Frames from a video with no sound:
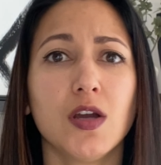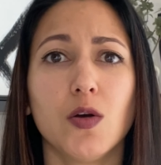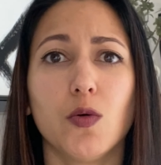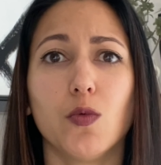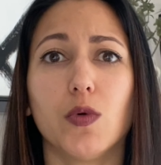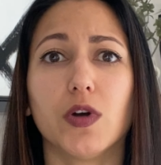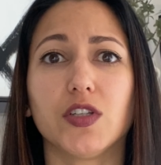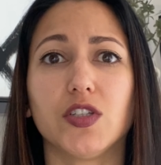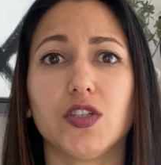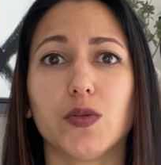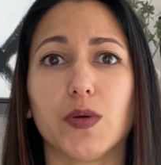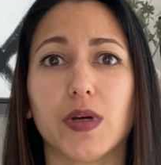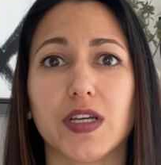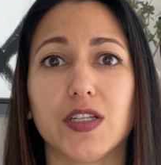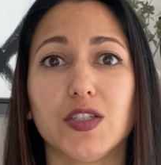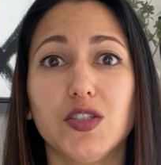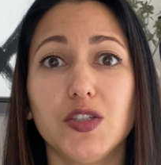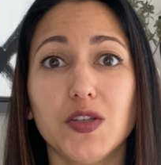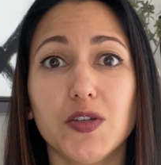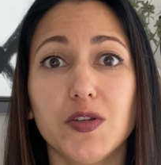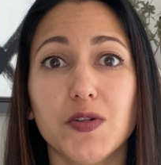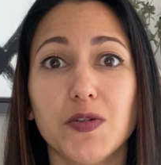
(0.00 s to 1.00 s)
What do I
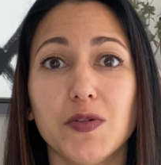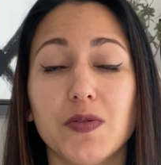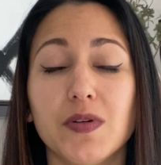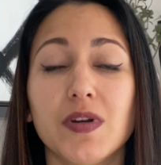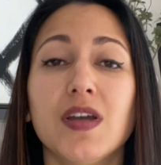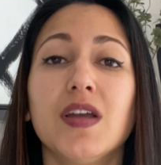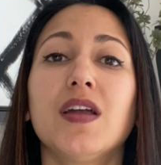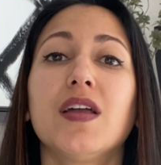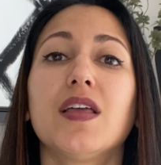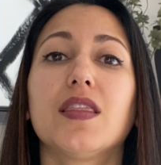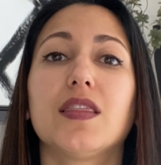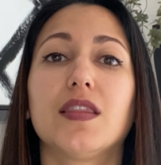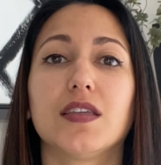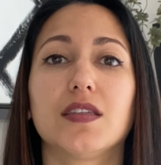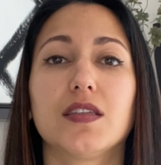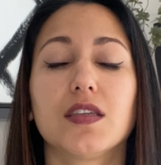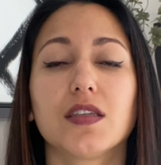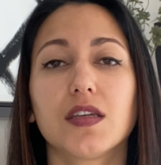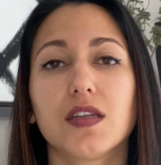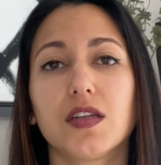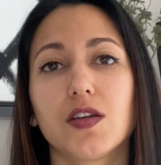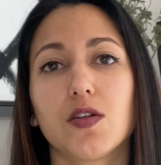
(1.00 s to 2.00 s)
do? This is
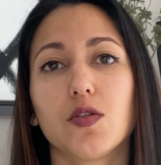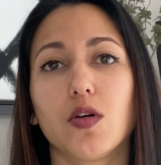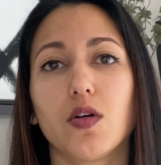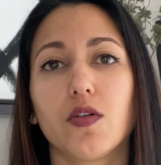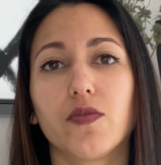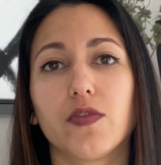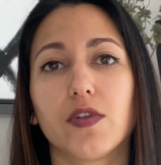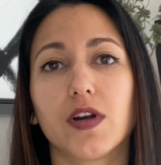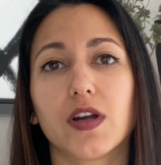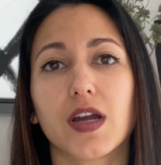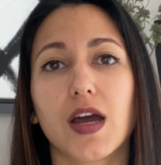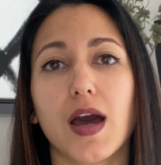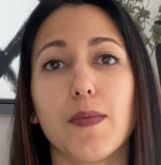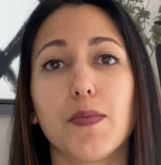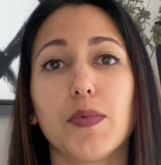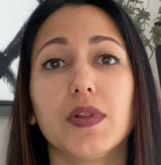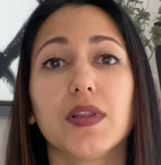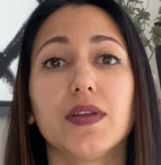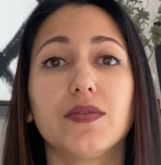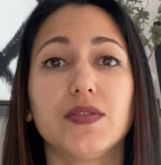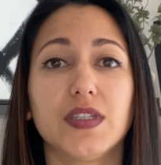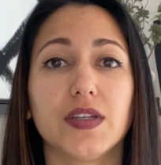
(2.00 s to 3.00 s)
going to go over a couple
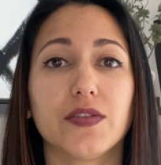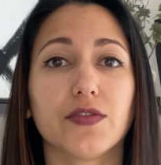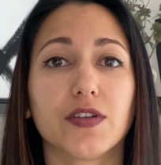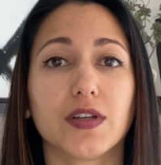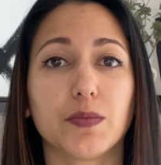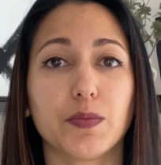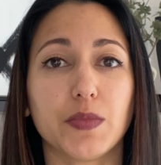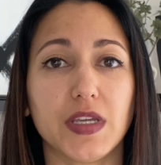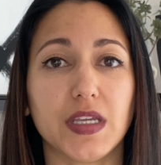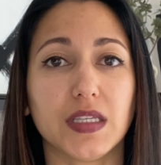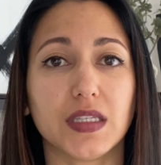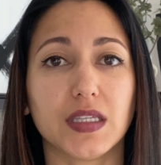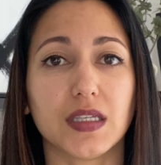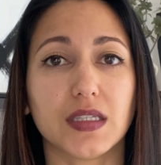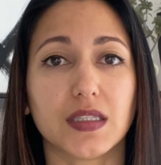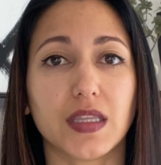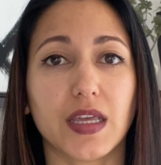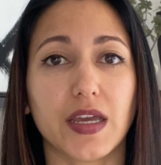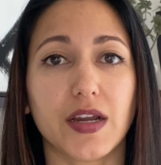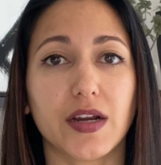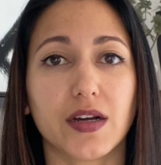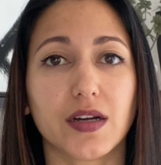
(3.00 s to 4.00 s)
of different pieces
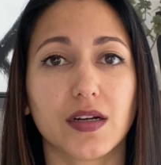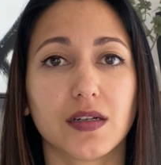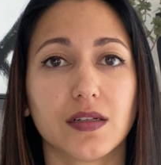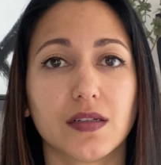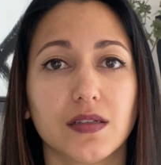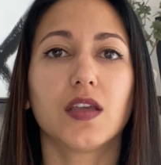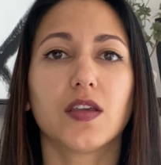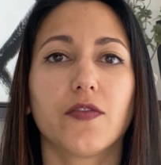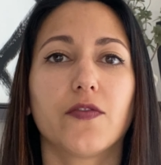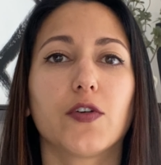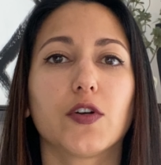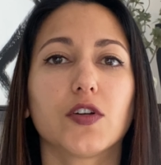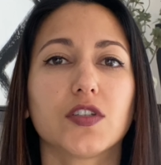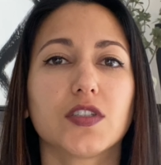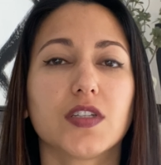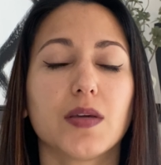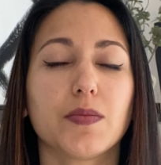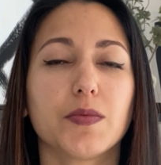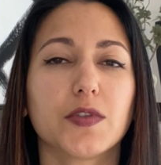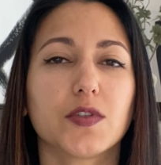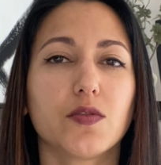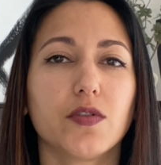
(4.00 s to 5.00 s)
there. First up
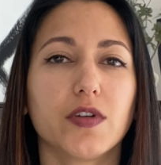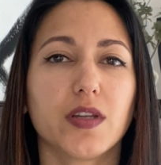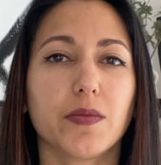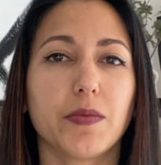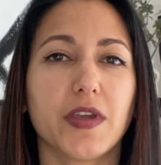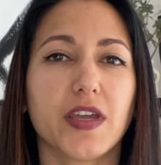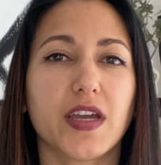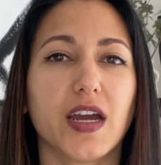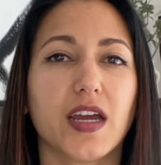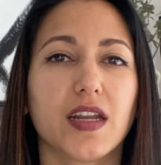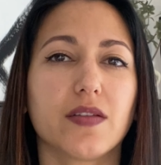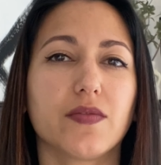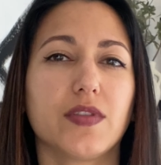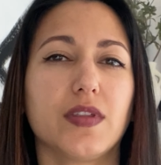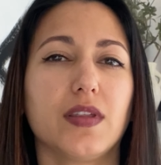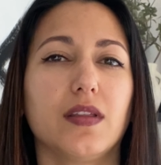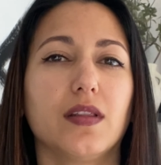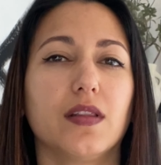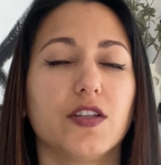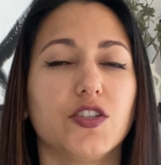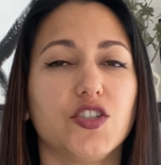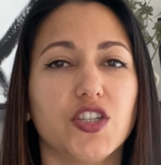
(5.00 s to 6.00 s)
is going to be kind of the
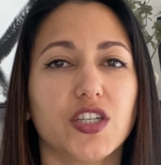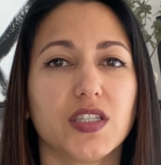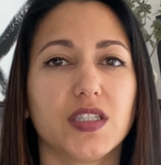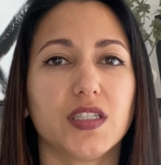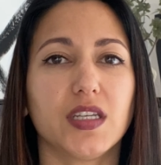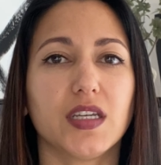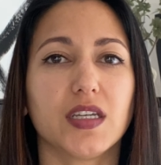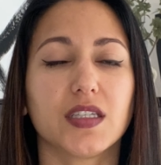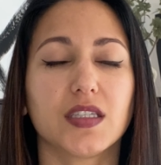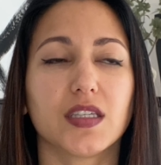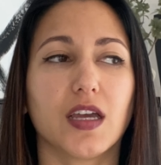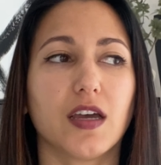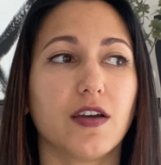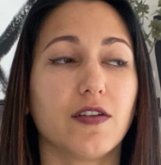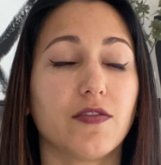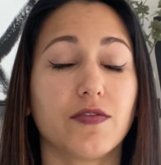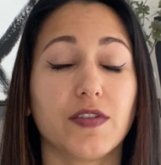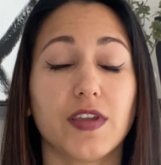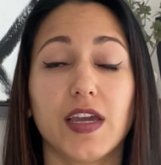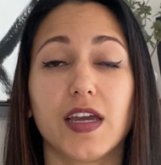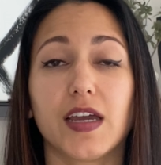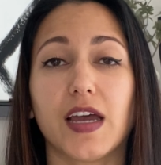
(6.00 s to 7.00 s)
logistics of,
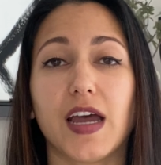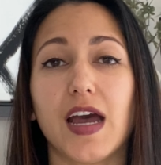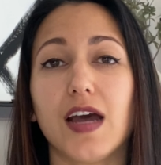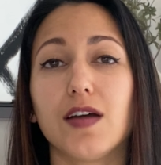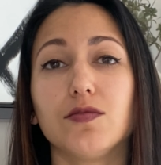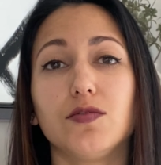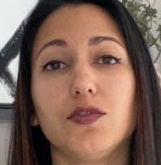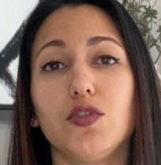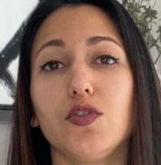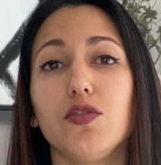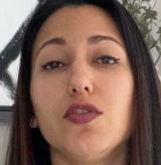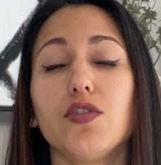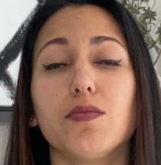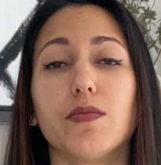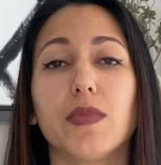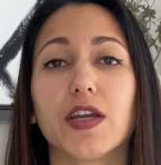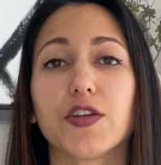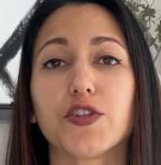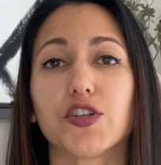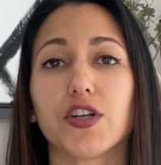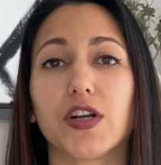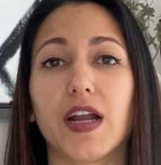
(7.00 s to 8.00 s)
how do you
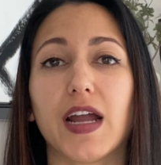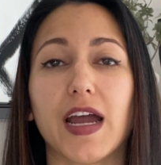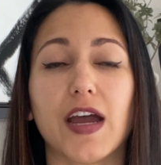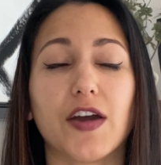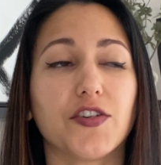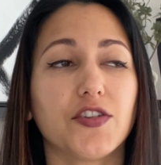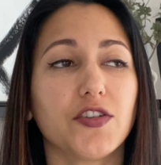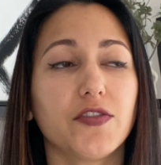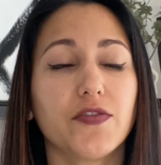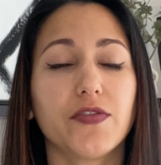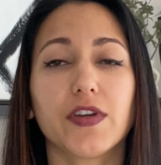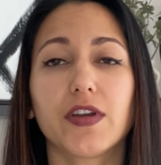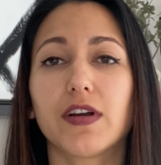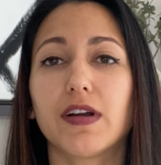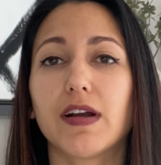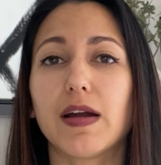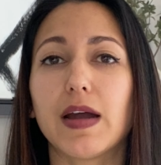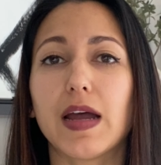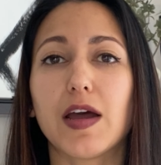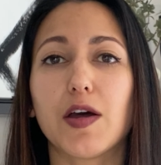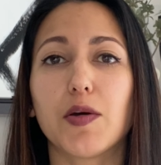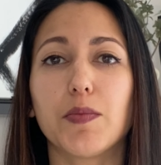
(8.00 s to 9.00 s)
measure? How do you figure out
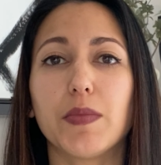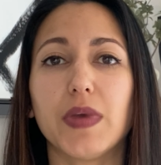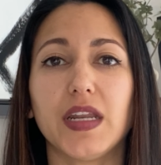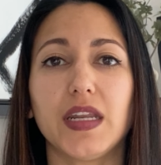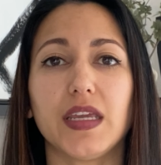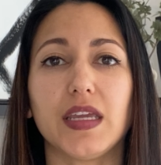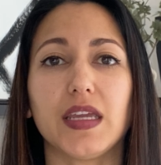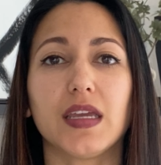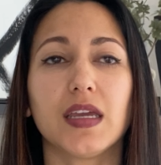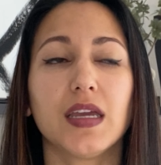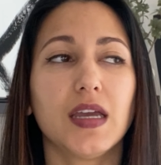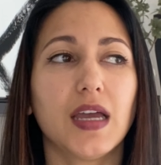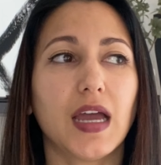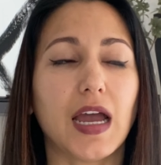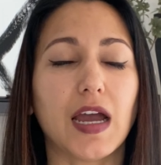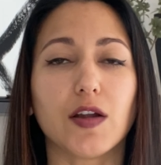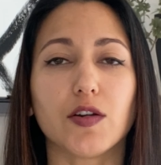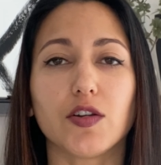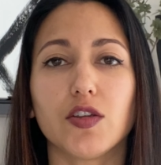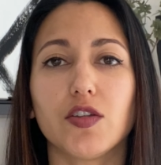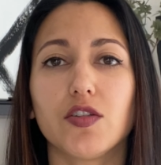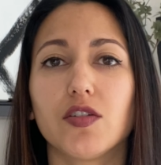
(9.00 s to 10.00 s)
how many? How
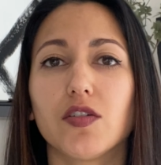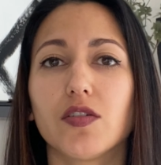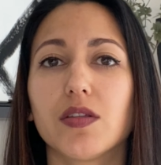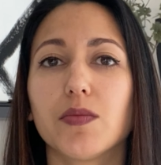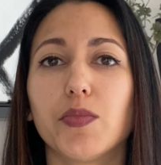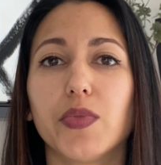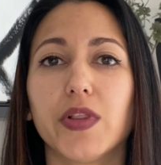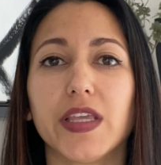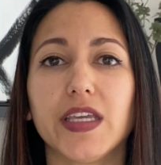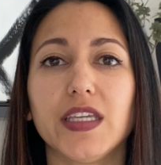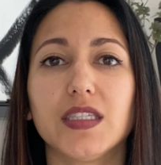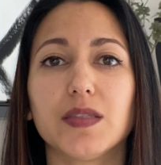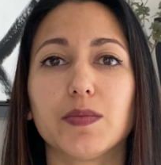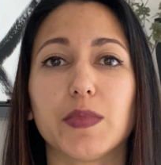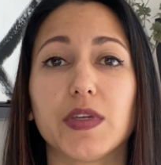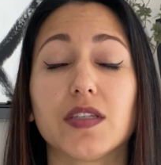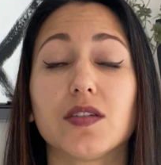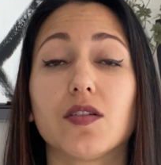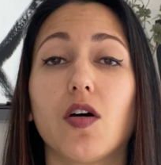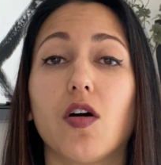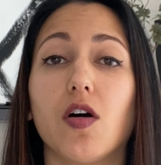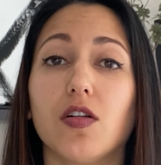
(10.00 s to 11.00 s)
do you know the placement?
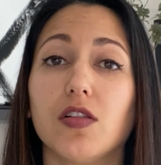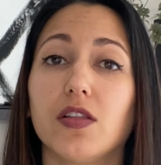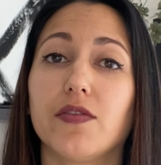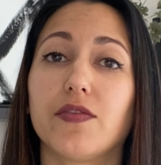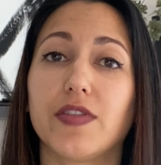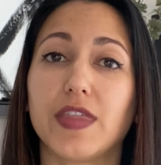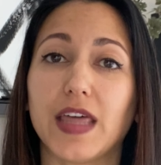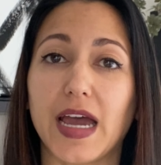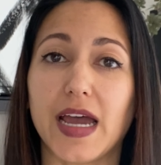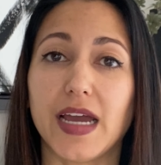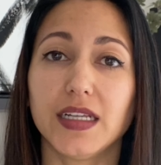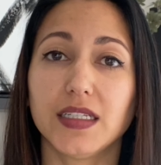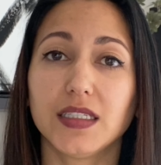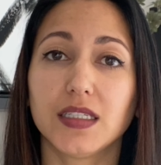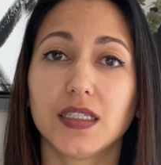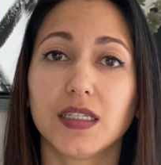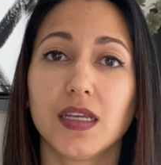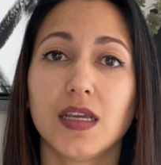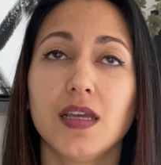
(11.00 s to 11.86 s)
All of that.